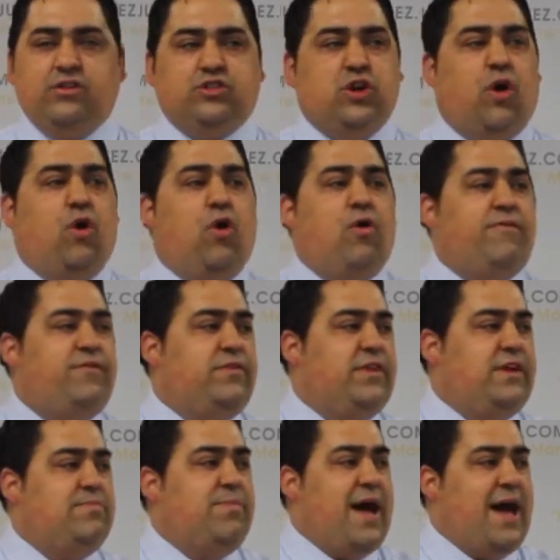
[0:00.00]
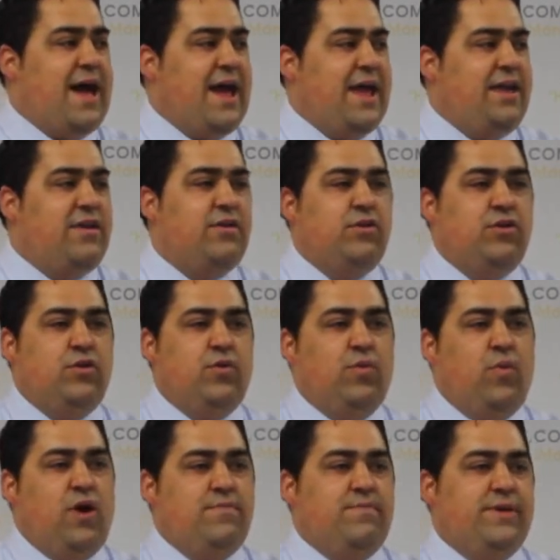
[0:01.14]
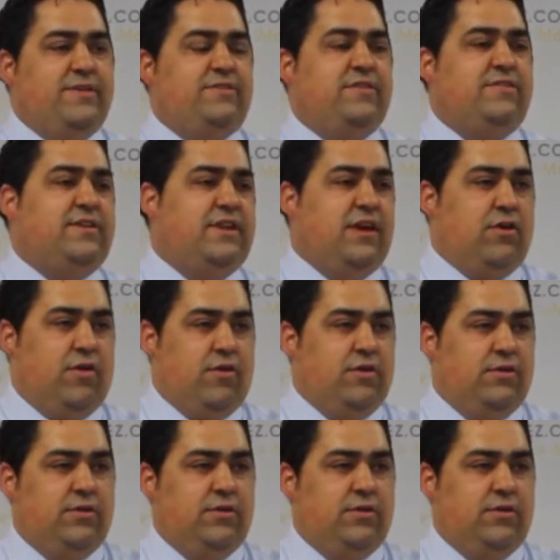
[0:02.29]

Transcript: to hopefully buy one business a year.